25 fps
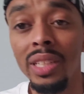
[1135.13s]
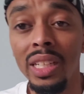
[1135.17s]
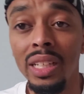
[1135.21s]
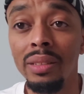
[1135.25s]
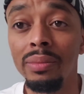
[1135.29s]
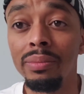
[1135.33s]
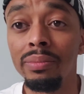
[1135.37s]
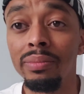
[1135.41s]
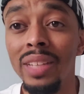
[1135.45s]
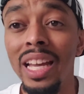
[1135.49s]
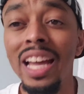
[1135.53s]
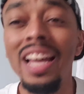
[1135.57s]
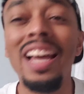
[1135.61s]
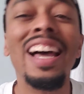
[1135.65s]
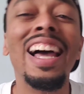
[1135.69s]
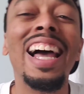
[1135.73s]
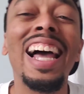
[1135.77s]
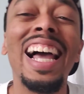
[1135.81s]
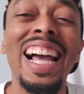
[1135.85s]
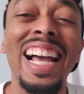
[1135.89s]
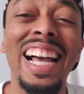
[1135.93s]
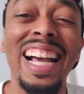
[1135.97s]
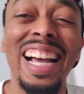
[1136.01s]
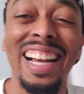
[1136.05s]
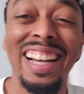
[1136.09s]
Yep.
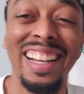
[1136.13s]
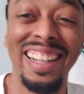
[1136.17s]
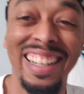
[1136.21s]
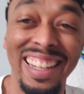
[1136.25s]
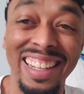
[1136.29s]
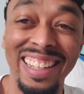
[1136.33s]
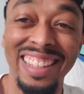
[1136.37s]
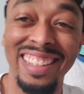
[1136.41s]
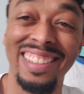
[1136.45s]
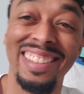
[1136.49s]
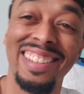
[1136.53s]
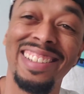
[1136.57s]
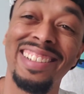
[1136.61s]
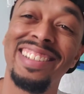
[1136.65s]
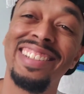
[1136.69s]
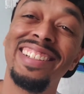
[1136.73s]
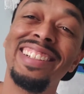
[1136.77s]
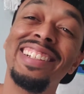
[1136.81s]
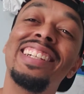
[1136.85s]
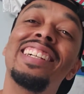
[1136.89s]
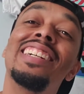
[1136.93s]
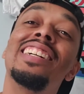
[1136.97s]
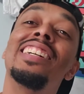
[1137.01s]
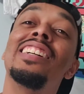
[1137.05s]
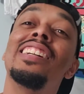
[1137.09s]
That
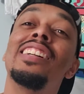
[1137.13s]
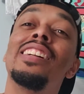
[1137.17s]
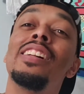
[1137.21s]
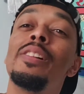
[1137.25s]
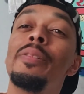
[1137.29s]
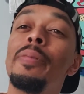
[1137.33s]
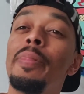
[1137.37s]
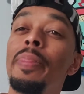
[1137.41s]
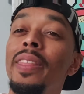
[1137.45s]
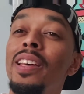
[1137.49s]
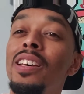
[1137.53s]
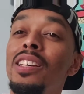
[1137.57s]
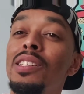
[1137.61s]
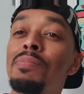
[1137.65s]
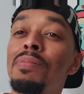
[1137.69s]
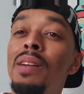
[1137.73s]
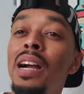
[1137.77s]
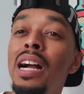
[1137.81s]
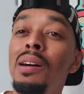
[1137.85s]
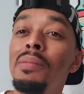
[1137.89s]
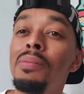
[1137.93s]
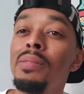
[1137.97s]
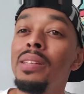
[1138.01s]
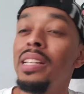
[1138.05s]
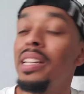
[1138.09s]
was
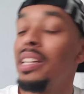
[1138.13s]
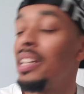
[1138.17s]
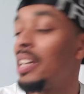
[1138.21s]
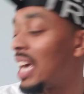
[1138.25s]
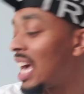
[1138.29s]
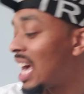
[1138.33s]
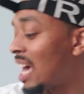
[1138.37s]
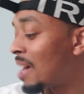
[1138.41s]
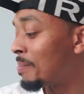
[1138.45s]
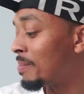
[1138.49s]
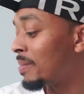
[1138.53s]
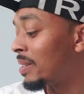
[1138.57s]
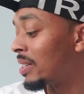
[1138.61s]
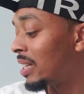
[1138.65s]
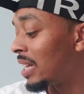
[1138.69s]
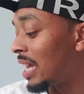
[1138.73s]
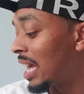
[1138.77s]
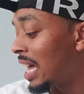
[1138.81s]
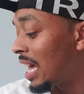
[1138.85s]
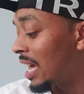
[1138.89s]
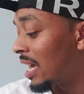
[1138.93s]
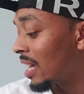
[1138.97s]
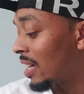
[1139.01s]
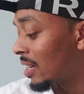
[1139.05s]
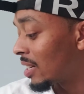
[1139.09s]
probably happened
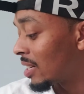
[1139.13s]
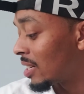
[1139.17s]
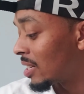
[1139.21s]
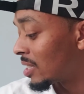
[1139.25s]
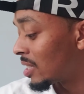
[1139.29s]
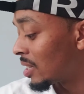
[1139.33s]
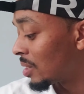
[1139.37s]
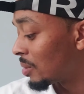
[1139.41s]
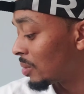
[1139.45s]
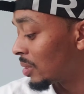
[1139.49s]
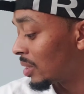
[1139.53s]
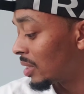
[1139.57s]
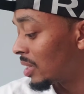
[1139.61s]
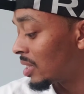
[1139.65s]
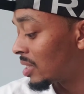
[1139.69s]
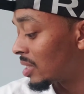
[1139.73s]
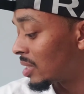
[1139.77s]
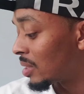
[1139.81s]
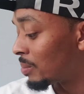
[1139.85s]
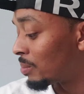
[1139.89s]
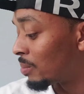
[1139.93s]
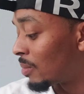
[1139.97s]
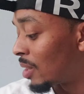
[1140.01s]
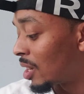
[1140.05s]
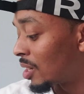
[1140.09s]
because it
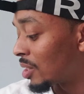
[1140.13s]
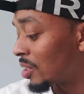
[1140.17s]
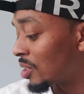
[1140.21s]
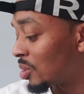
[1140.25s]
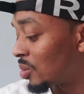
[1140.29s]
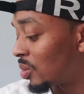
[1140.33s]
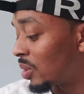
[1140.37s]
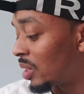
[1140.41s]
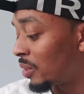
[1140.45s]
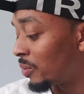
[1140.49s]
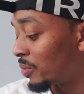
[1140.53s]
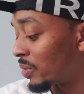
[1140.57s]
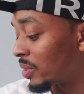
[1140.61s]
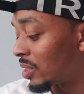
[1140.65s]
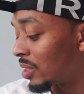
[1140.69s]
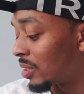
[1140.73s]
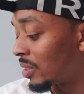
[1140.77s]
released in March 12th of